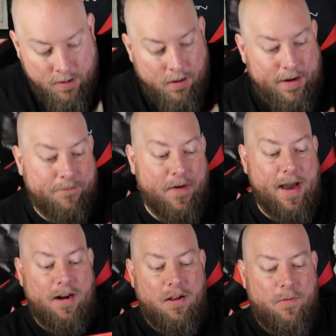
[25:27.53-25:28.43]
Okay,
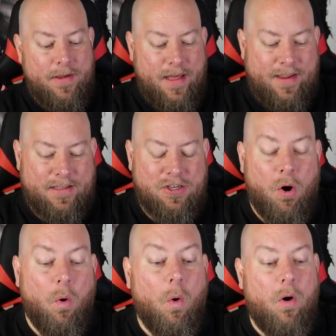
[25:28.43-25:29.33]
finally we got like a
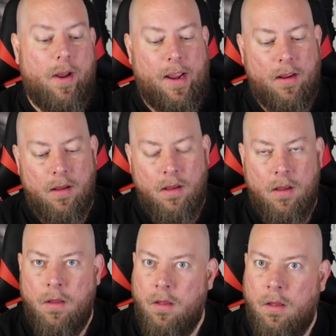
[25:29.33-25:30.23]
toy.
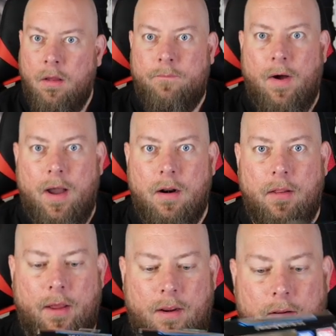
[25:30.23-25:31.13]

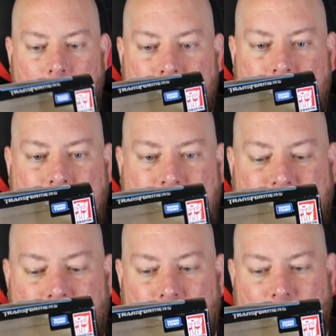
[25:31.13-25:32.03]
Finally.
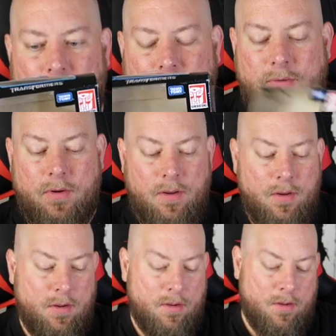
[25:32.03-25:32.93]
Transformers.
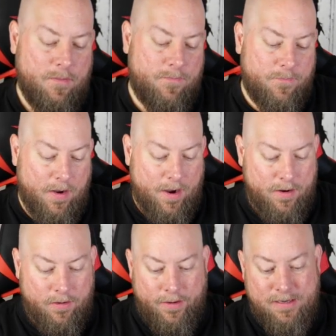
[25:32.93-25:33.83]

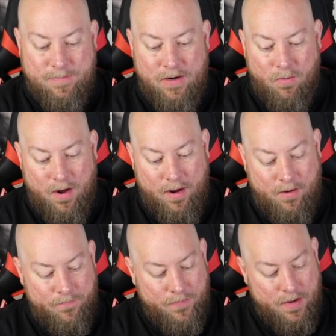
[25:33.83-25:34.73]
Finally. It's been a
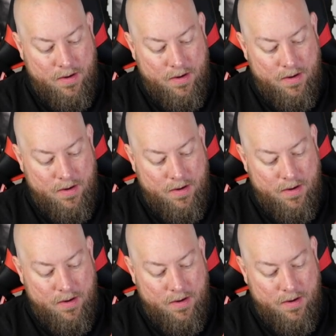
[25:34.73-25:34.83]
while.